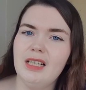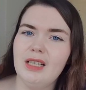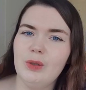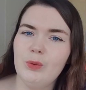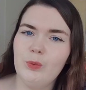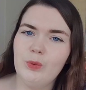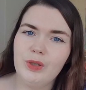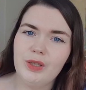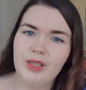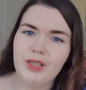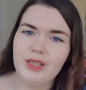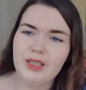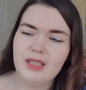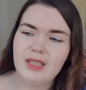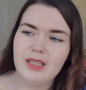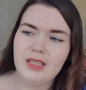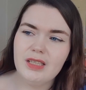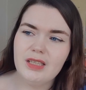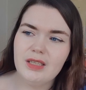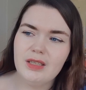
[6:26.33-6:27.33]

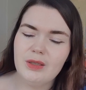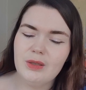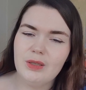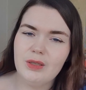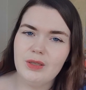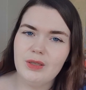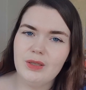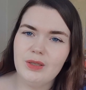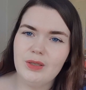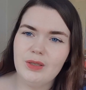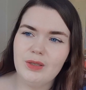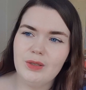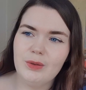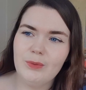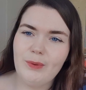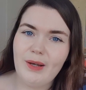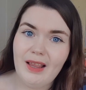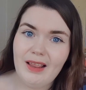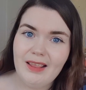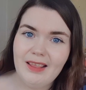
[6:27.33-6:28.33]
words
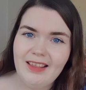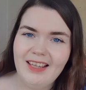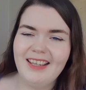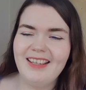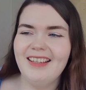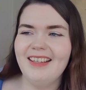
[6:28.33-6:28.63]
well.